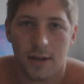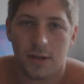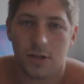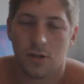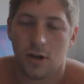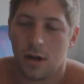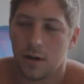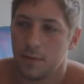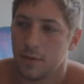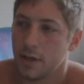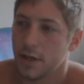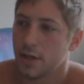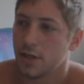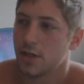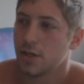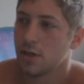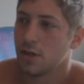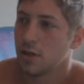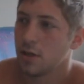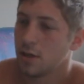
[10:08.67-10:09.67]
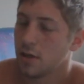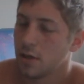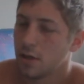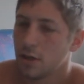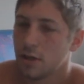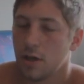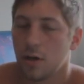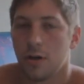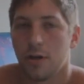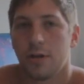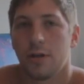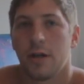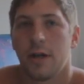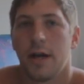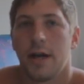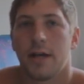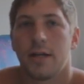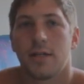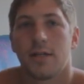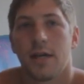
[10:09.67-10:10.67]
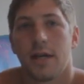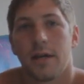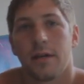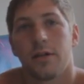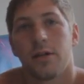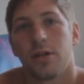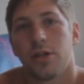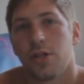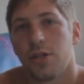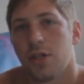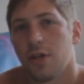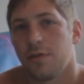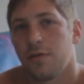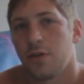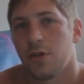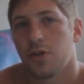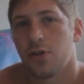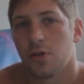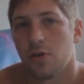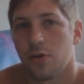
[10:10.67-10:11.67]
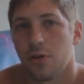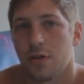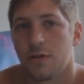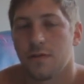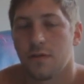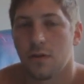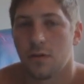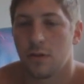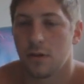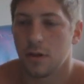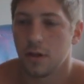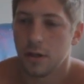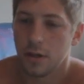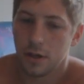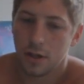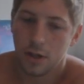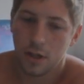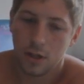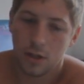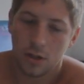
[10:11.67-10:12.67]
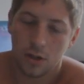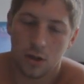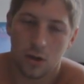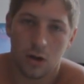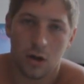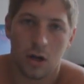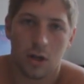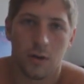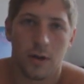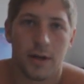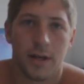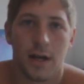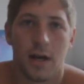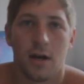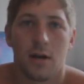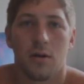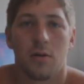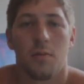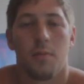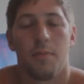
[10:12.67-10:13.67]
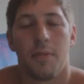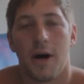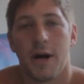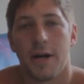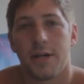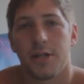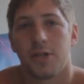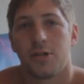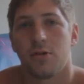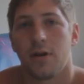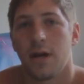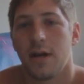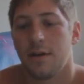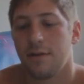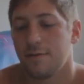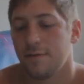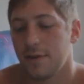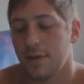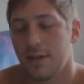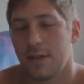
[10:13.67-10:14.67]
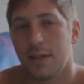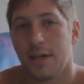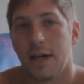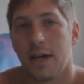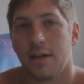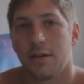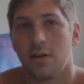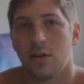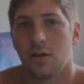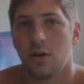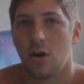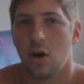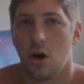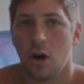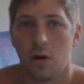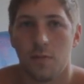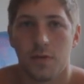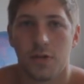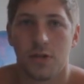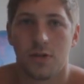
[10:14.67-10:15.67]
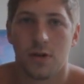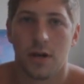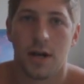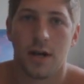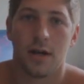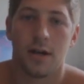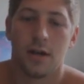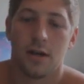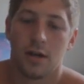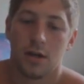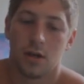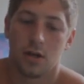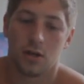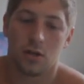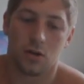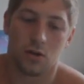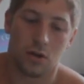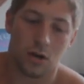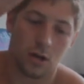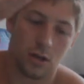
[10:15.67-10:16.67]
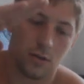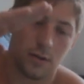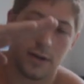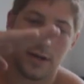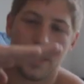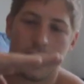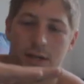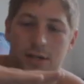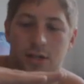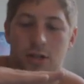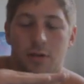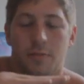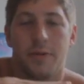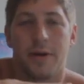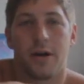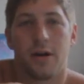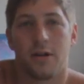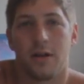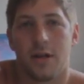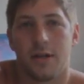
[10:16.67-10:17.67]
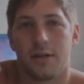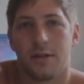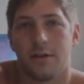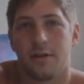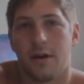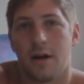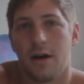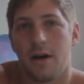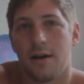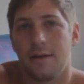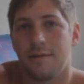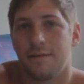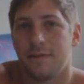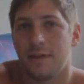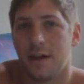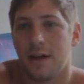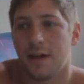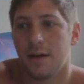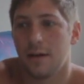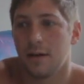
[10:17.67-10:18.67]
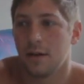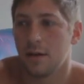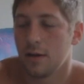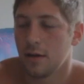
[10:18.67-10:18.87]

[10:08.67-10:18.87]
the straddle planche. Go into your handstand, shift your shoulders forward, lower all the way down, body straight, feet together, arms straight, lower all the way down so you're parallel to the ground and flat.